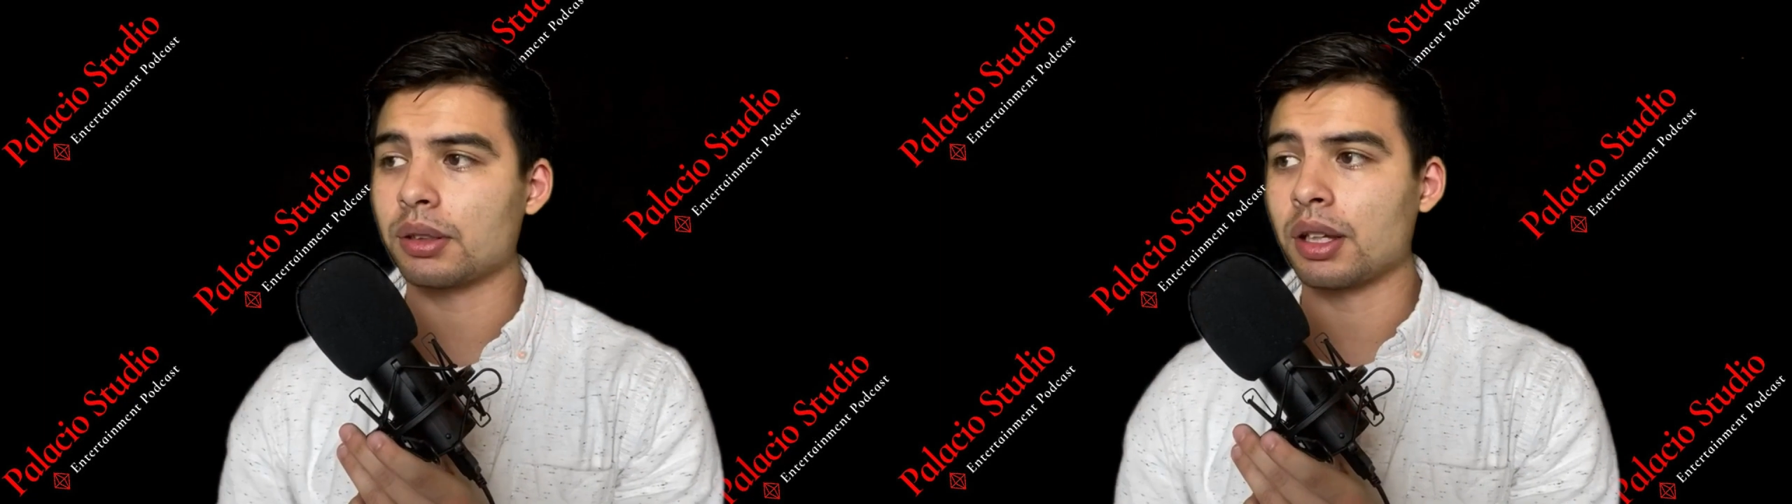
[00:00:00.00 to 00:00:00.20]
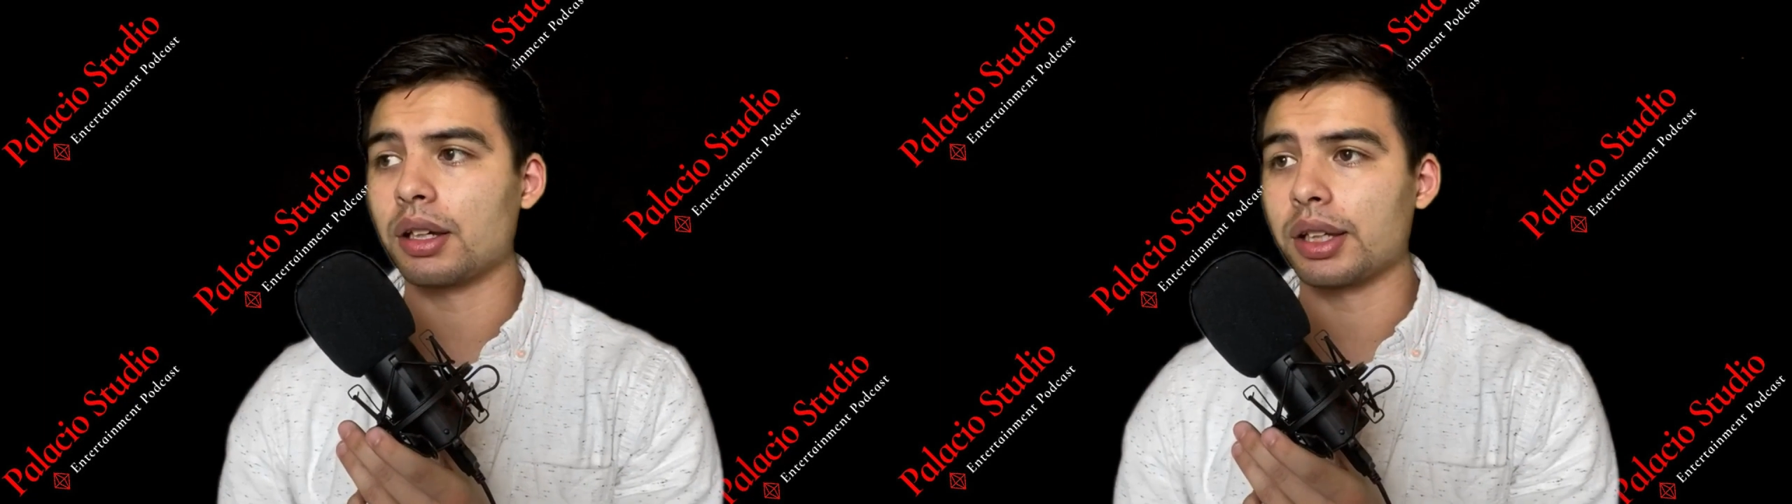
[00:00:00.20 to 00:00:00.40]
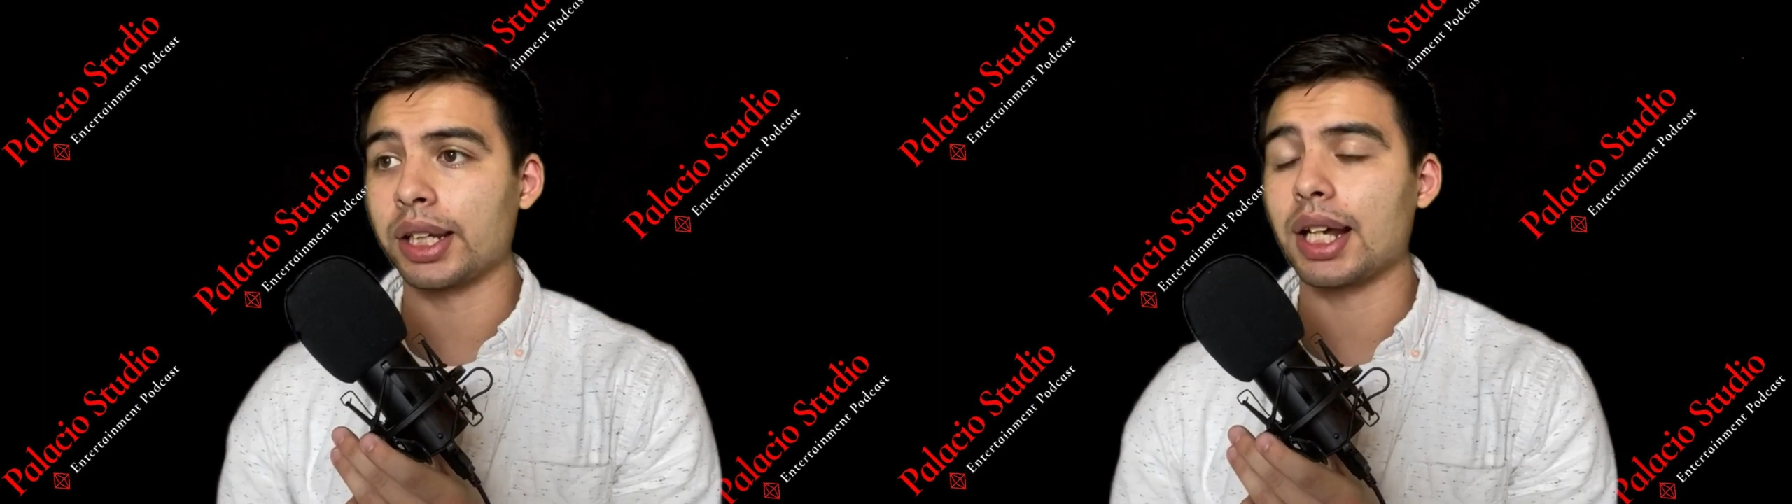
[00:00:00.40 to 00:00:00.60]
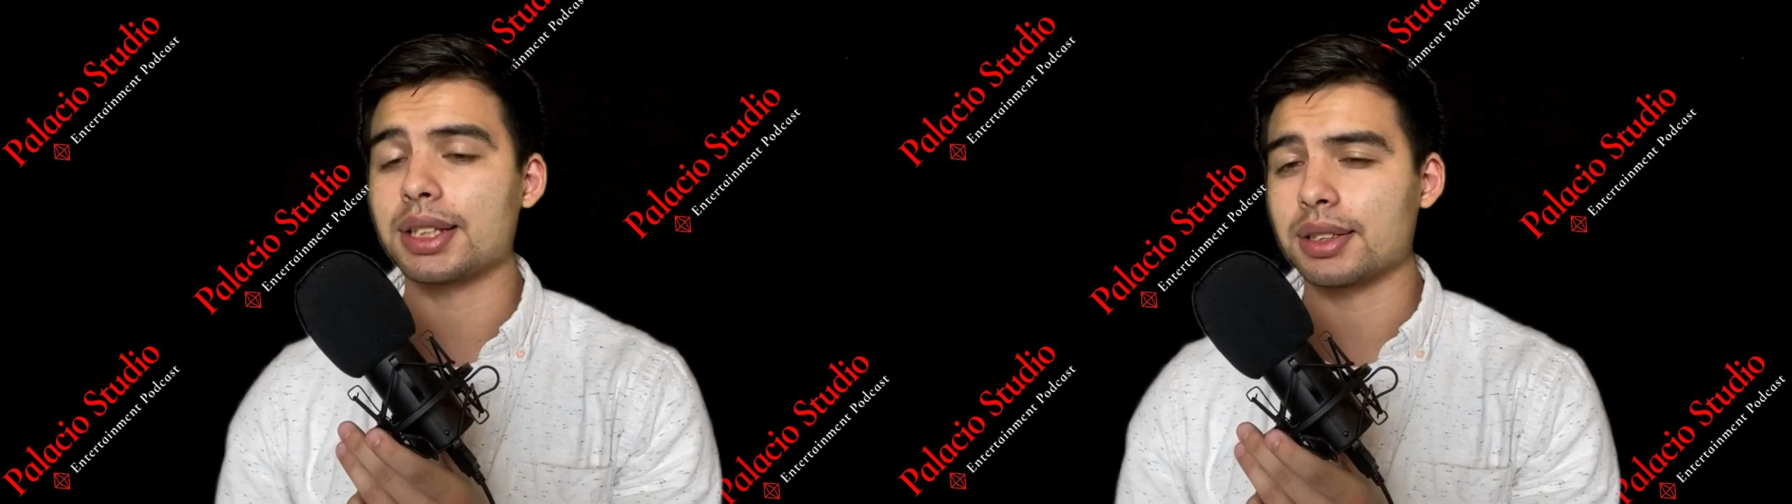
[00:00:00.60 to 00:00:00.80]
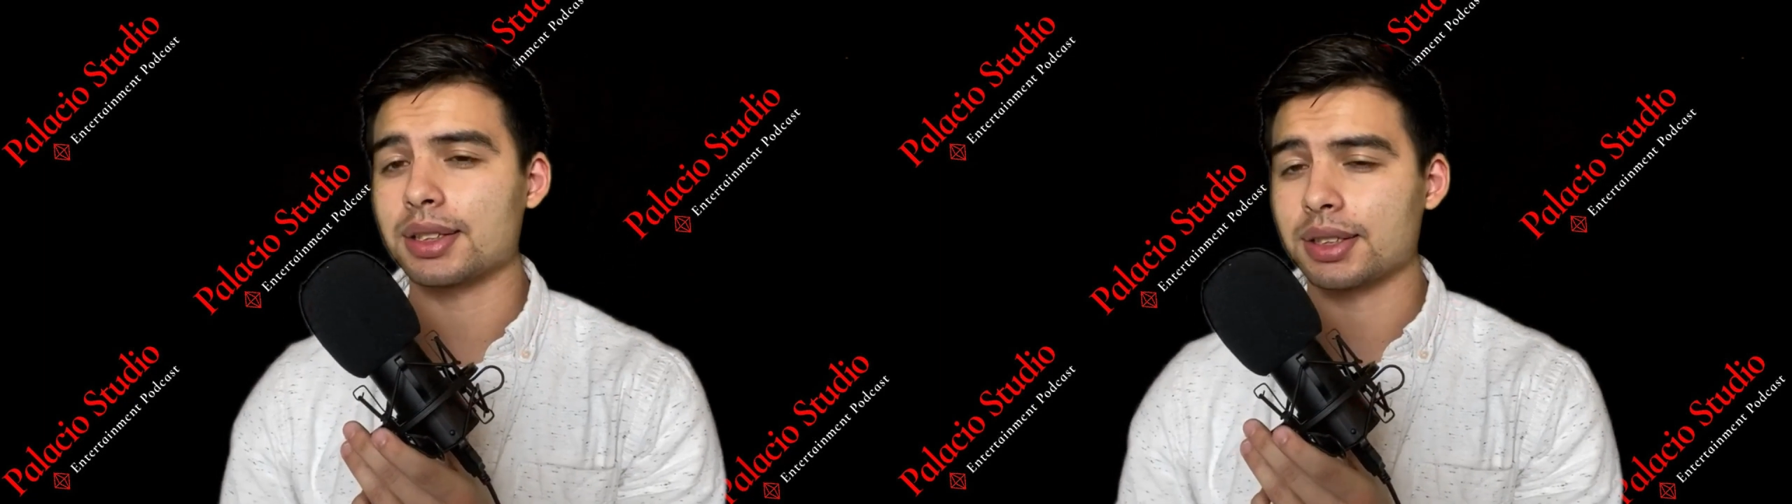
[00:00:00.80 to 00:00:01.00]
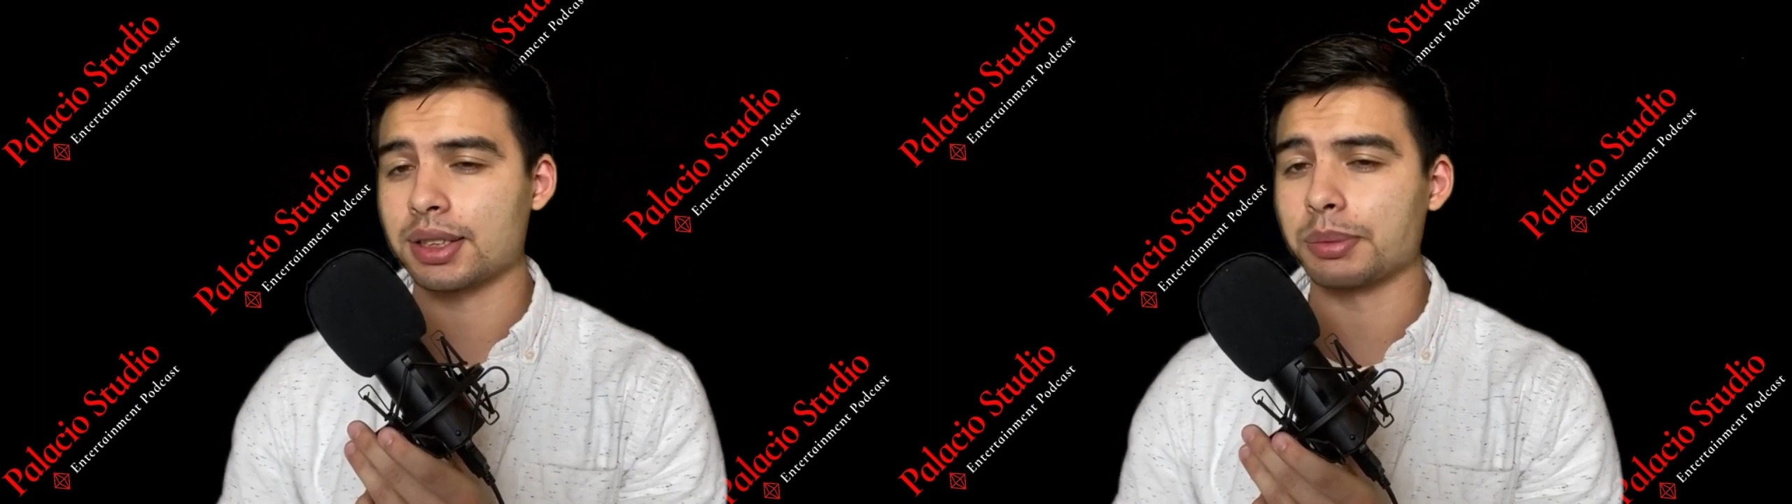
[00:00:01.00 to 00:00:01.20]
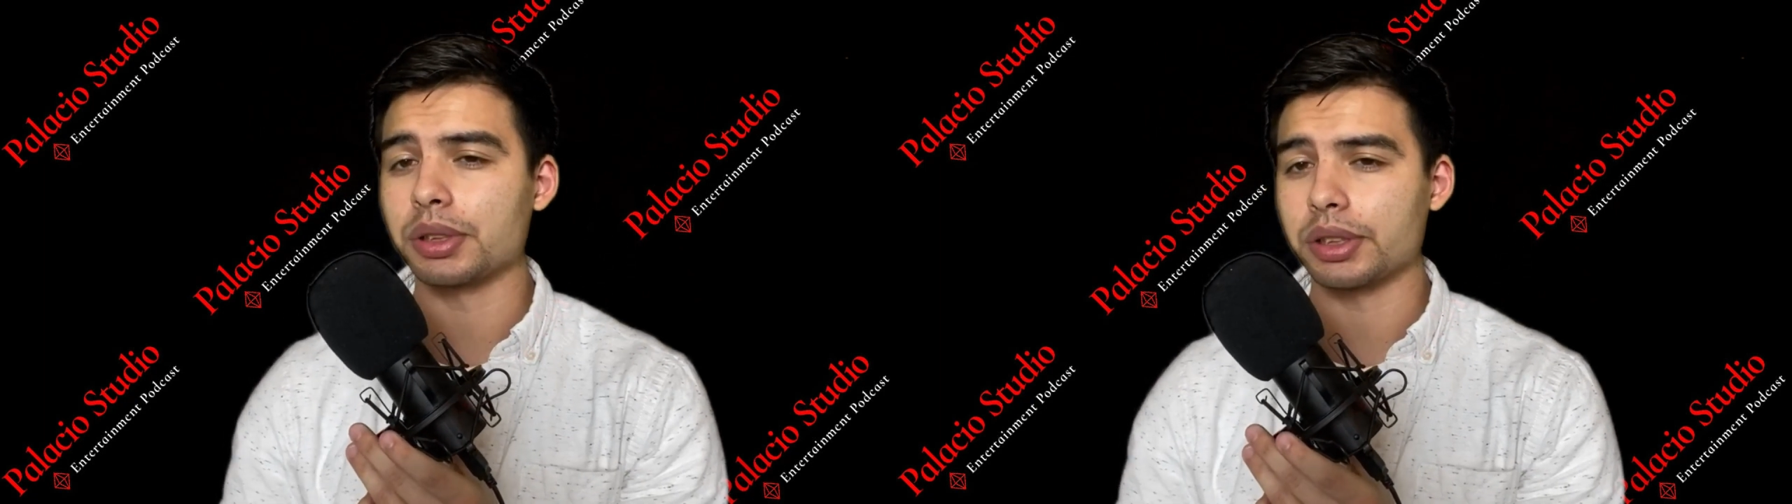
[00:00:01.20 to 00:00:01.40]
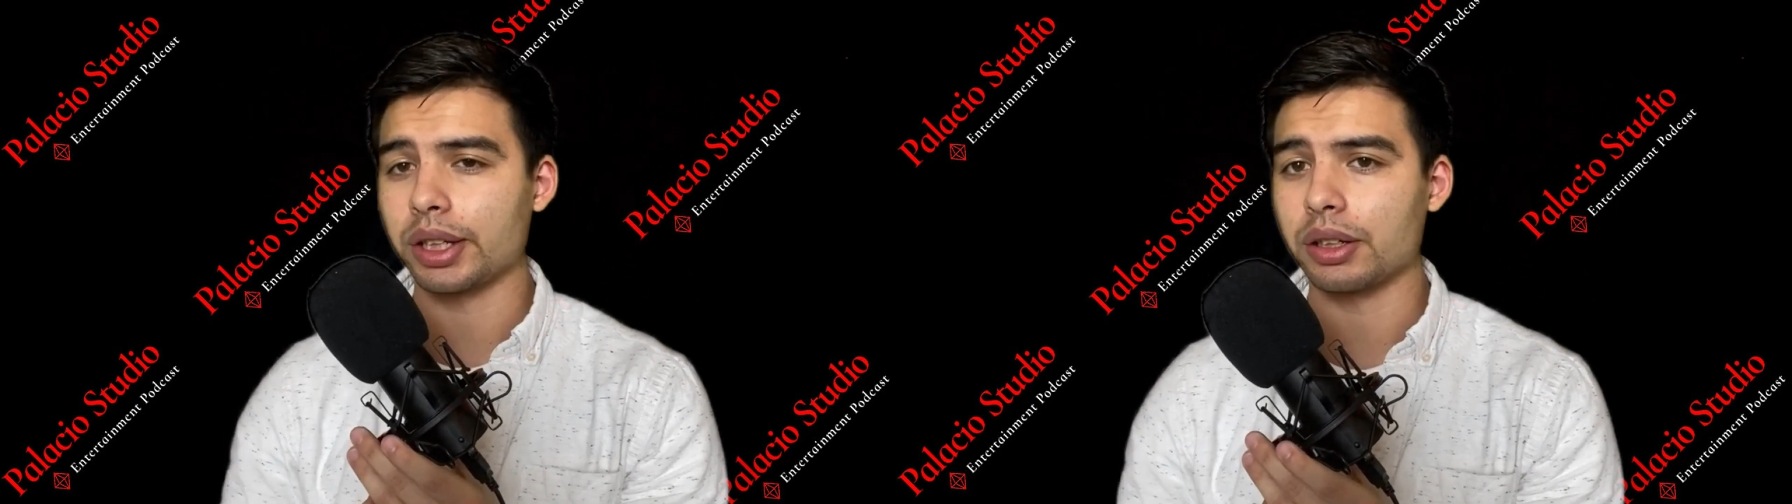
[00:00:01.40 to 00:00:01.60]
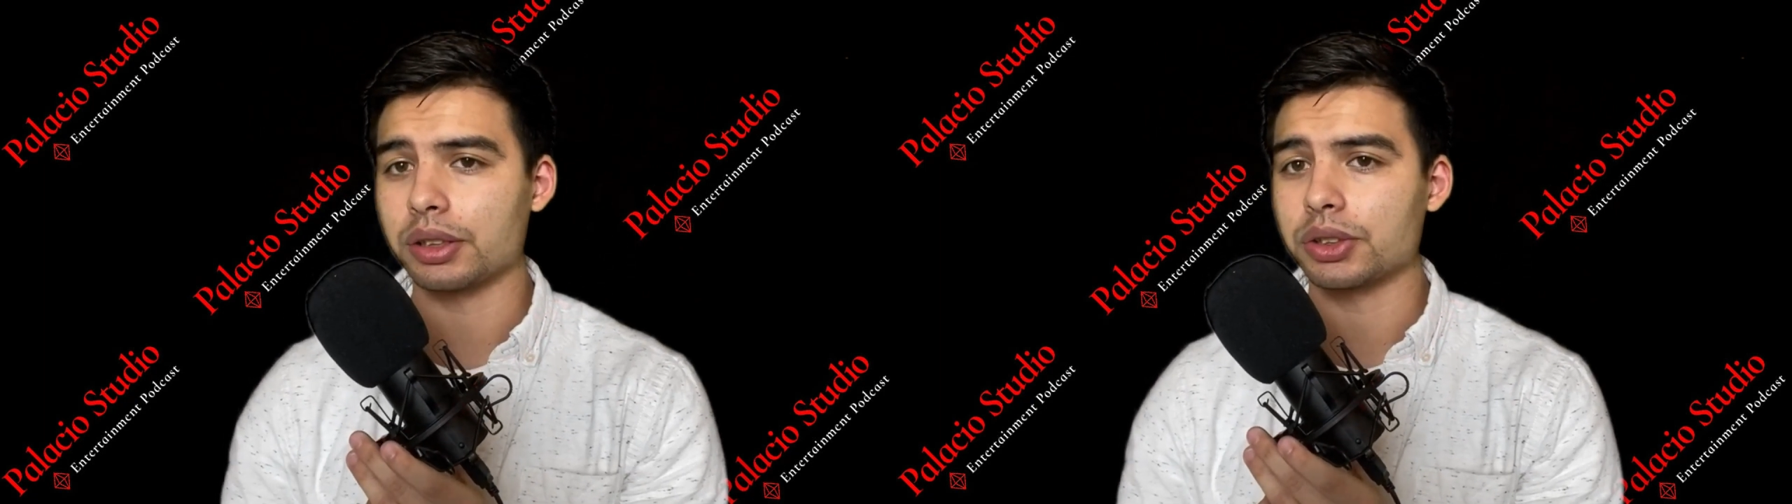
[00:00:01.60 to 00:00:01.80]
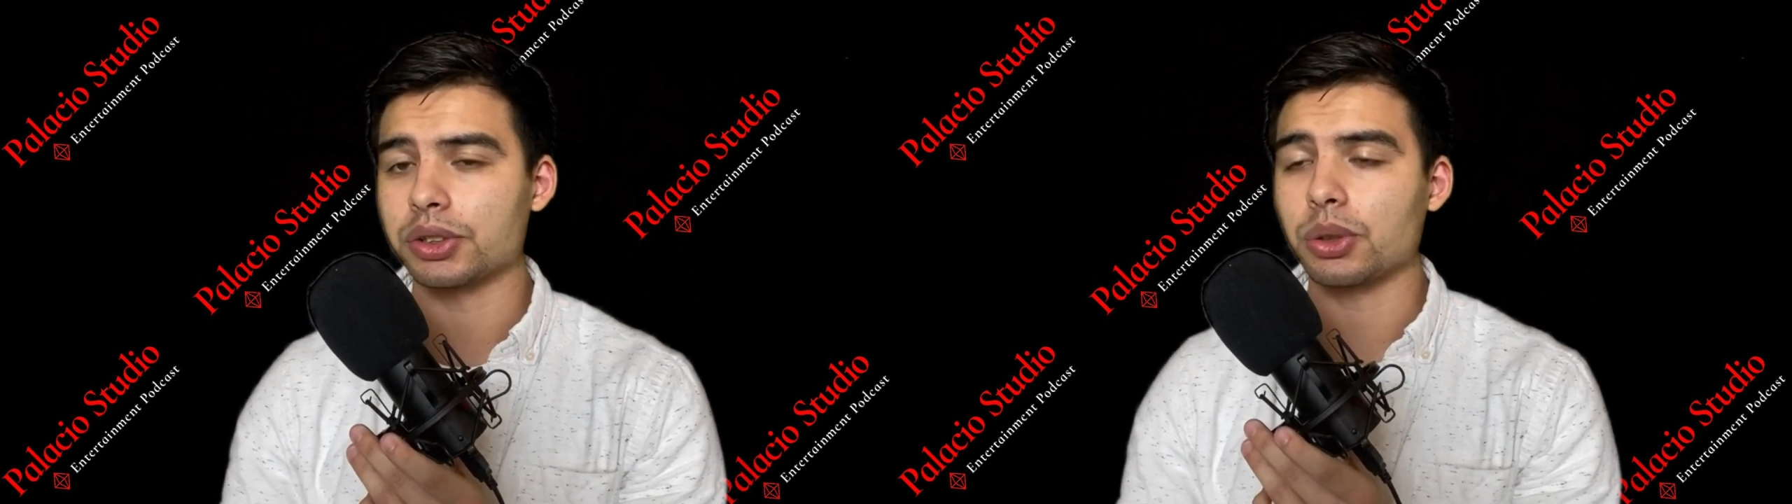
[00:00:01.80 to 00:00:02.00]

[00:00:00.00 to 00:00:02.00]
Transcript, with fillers: uh, it has a similar character.